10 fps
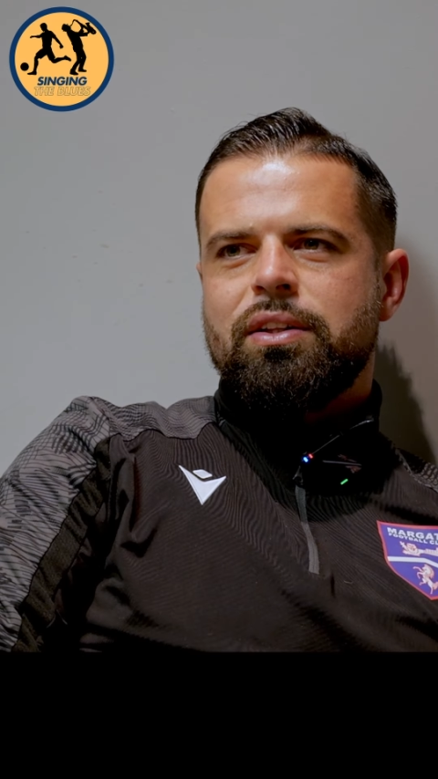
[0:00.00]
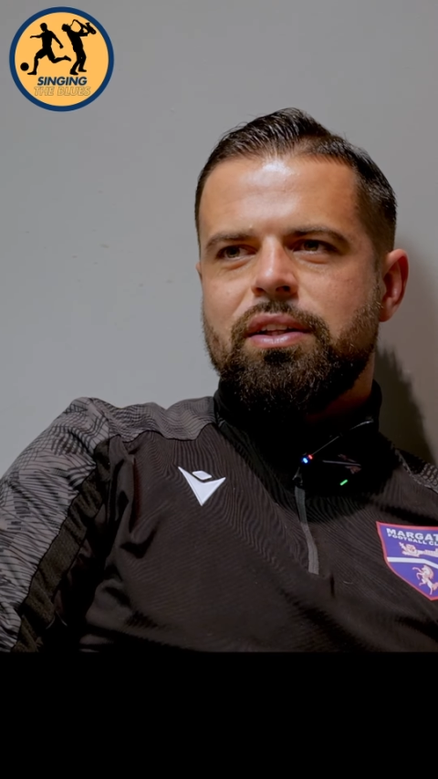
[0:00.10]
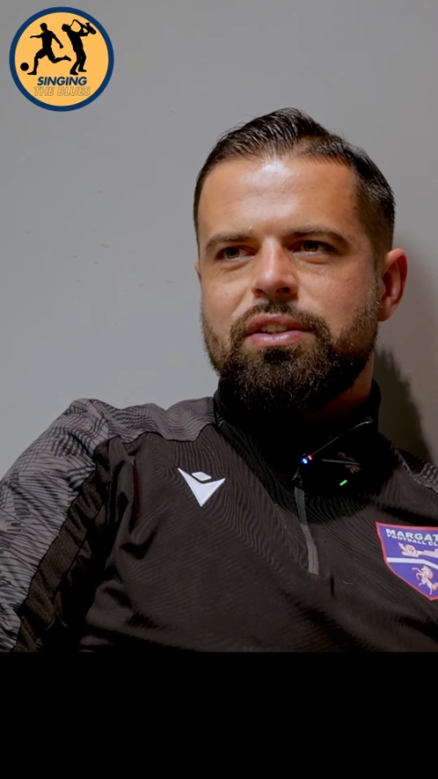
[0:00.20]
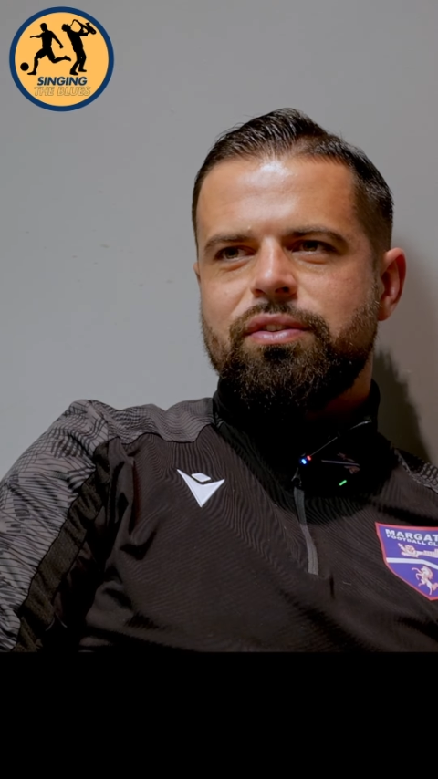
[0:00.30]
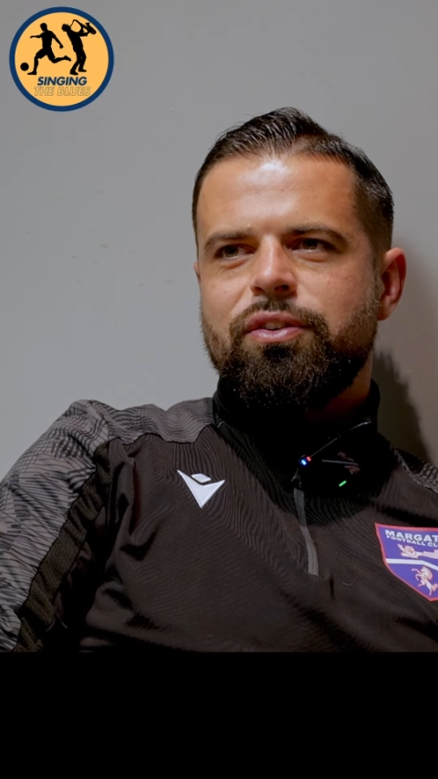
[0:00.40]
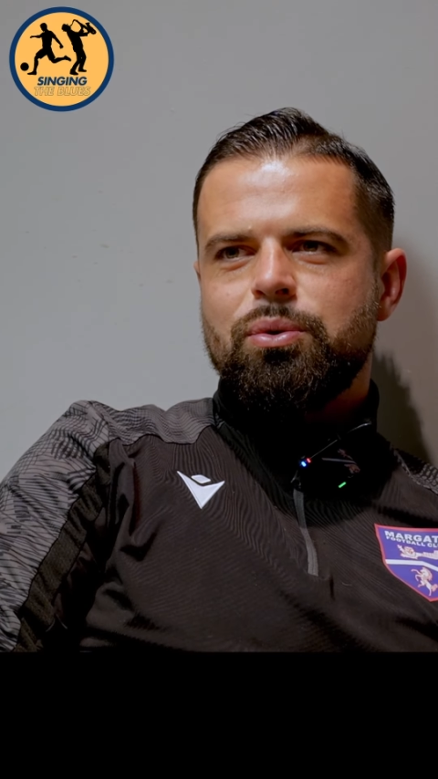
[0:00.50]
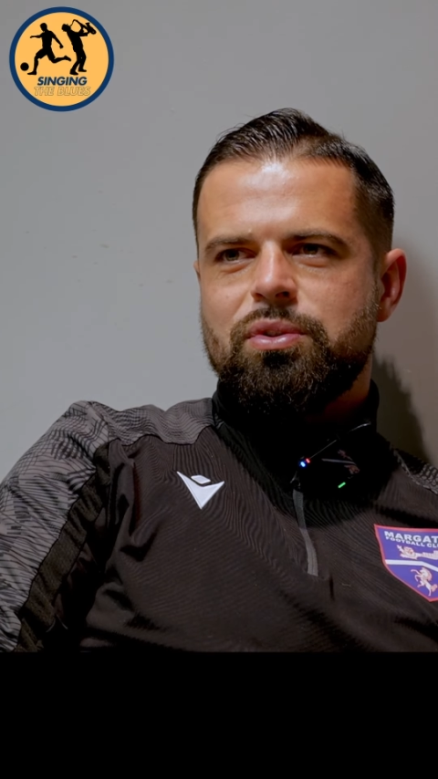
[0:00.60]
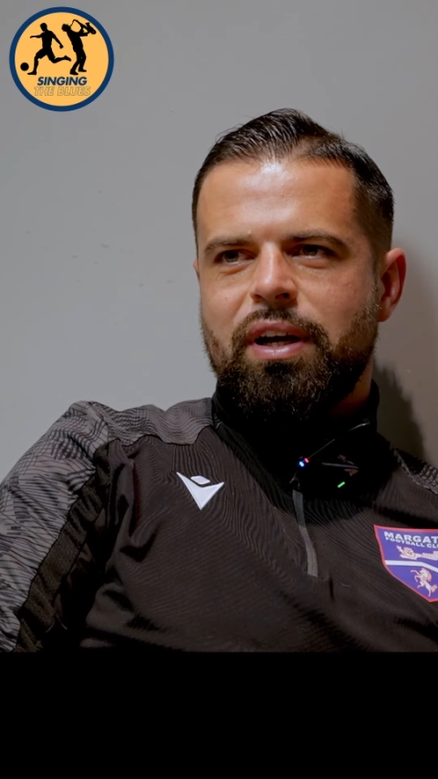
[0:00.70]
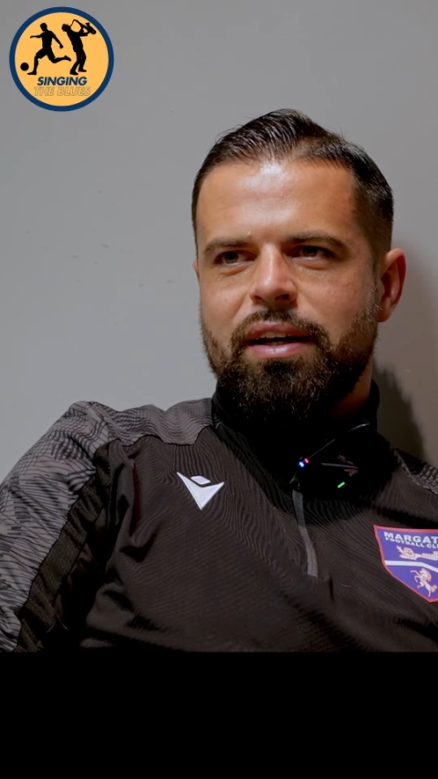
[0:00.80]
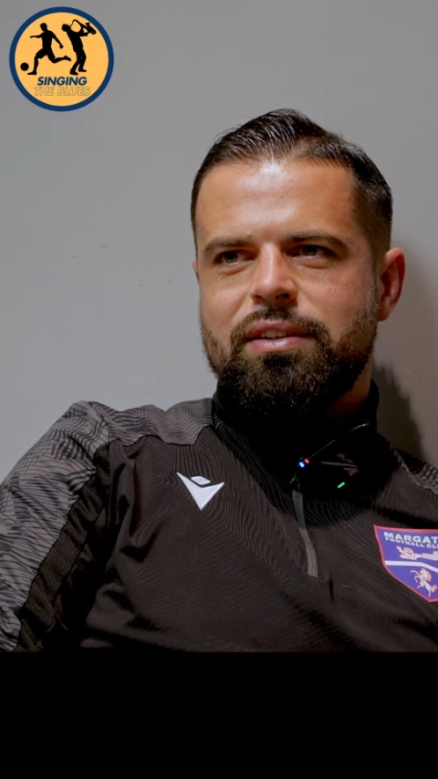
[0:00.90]
there's a few
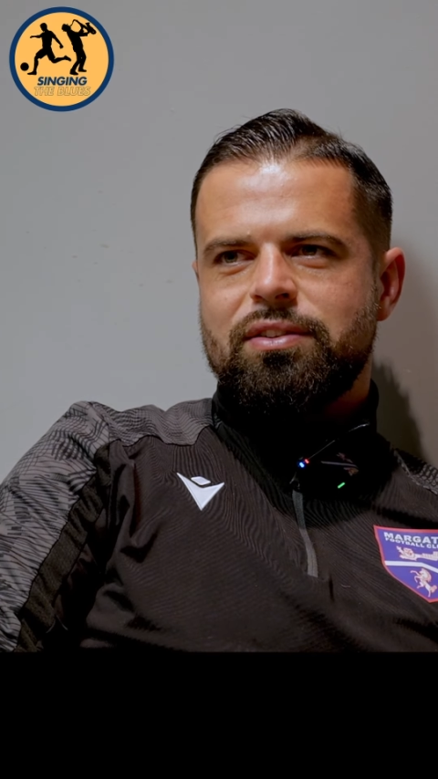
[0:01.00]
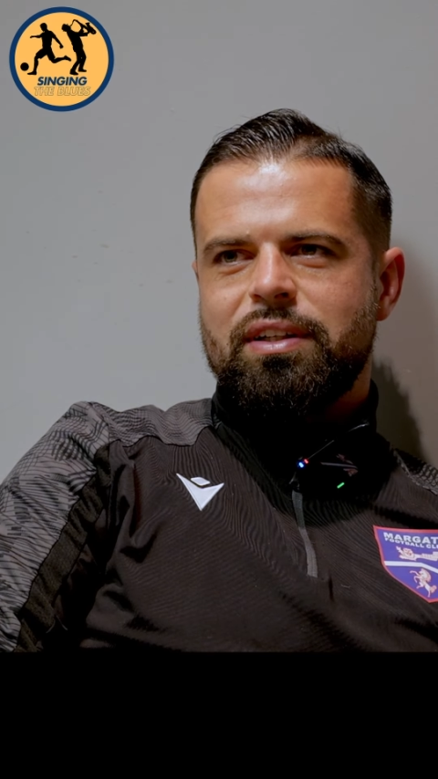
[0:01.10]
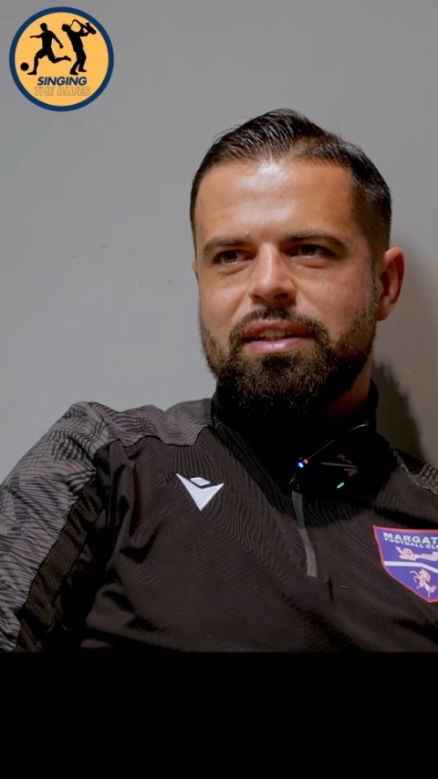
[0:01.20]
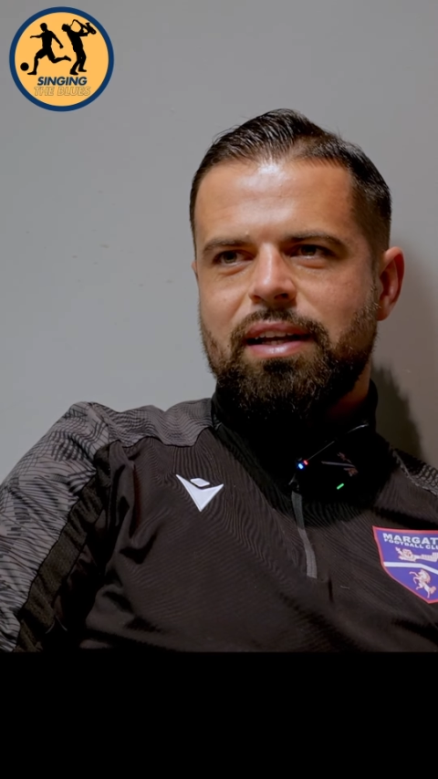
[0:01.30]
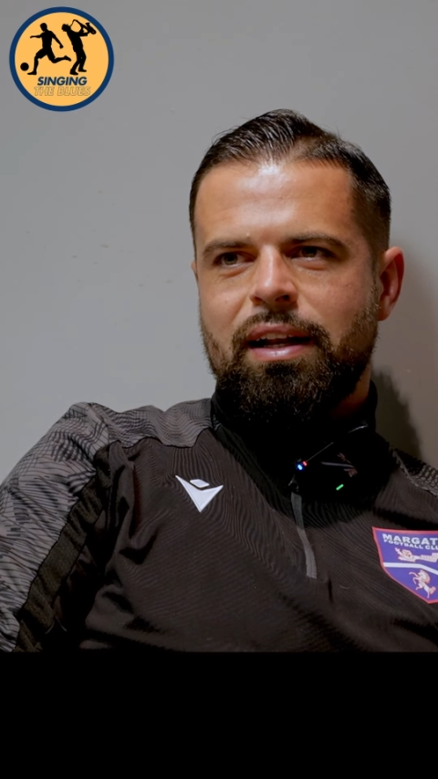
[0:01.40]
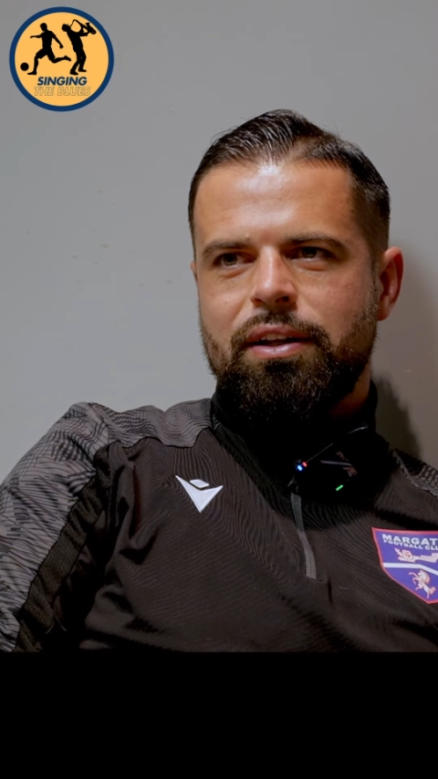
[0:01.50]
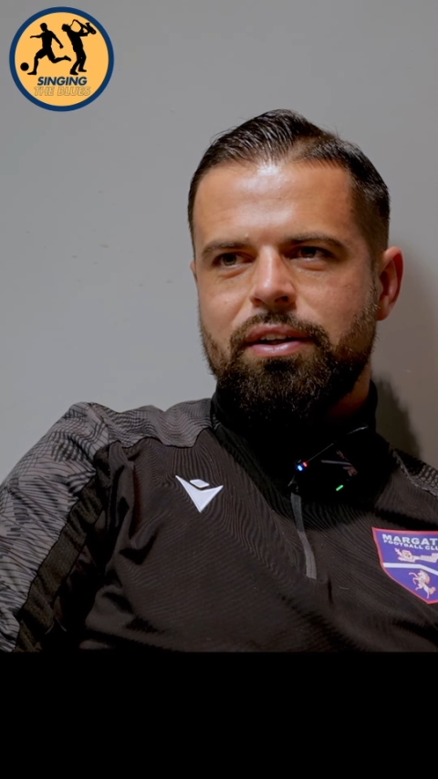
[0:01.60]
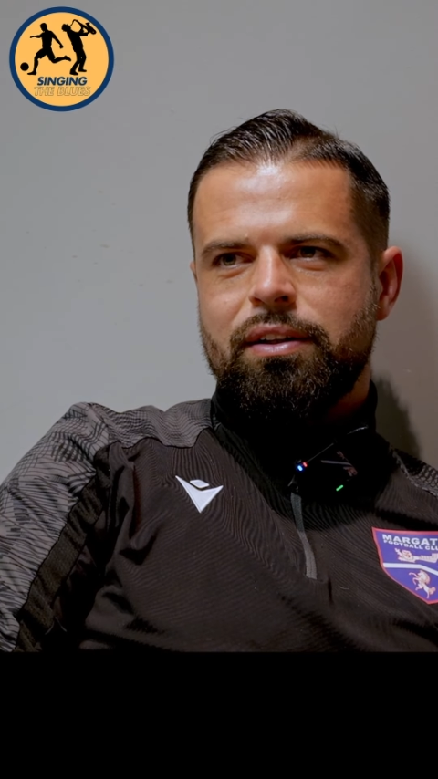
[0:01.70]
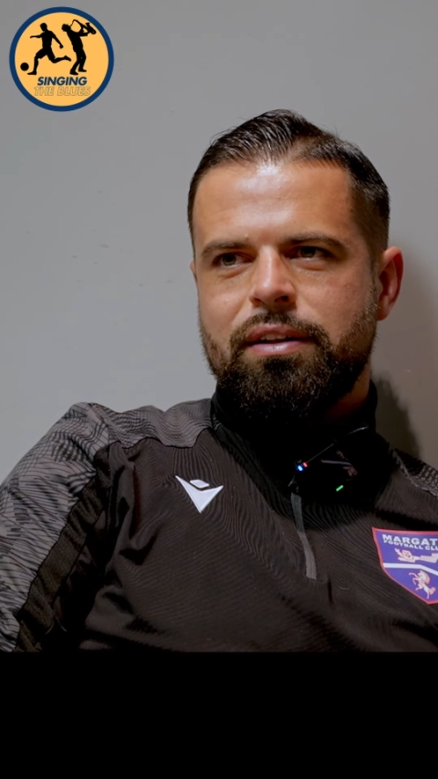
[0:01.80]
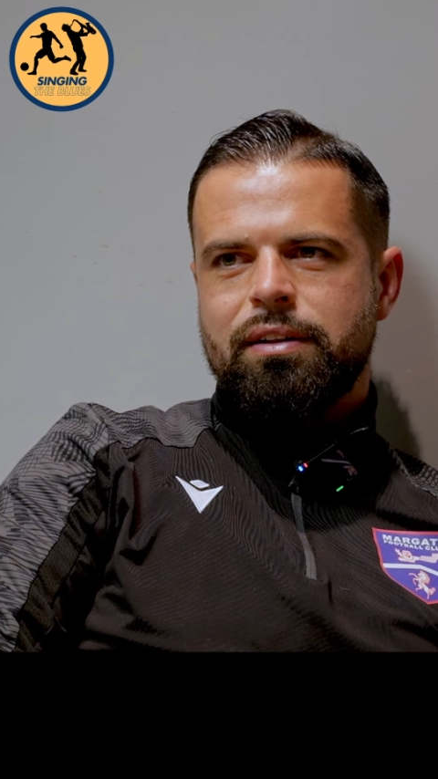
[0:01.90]
sayings in
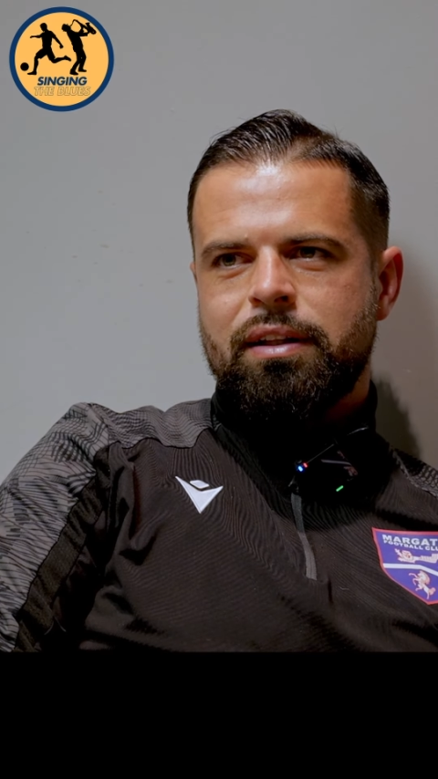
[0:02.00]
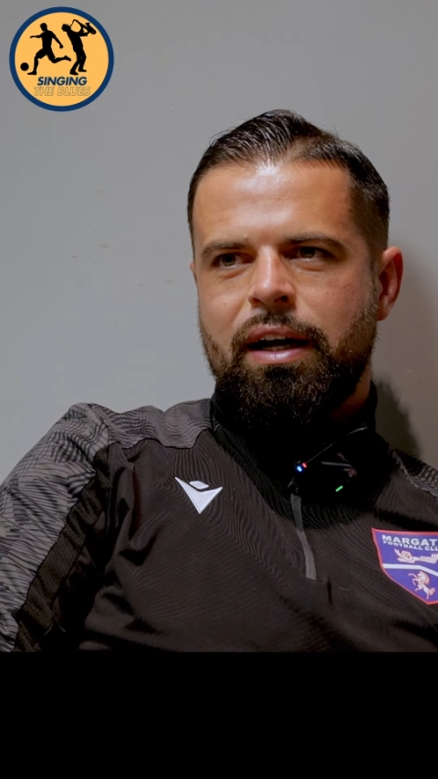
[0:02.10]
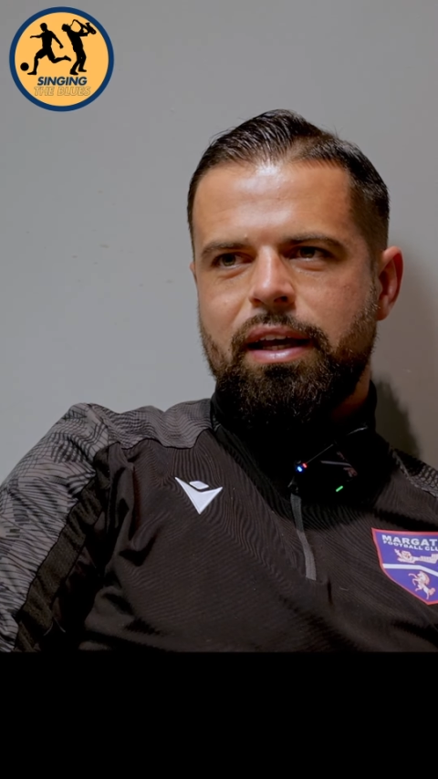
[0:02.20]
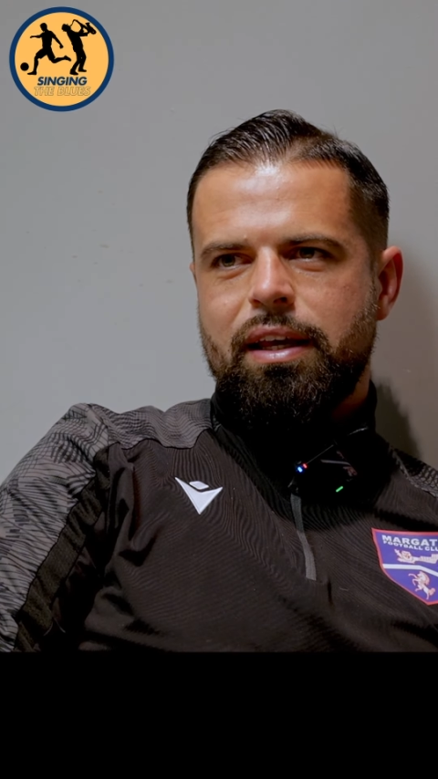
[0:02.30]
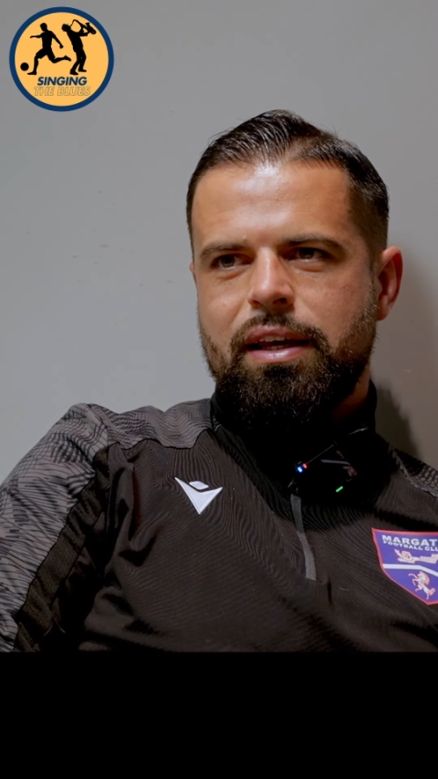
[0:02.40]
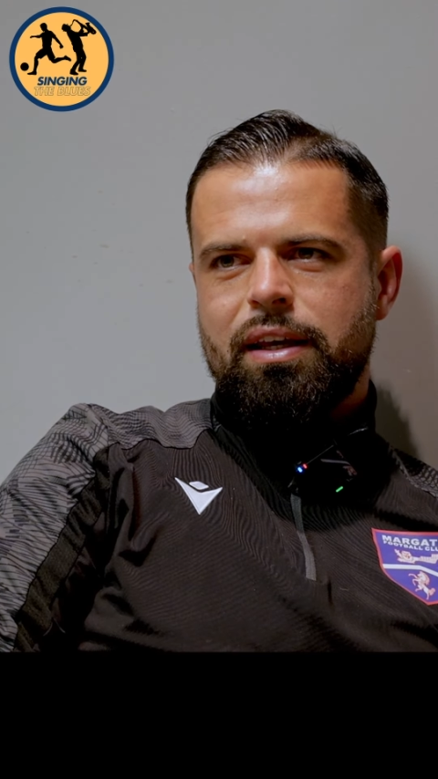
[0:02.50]
Italian that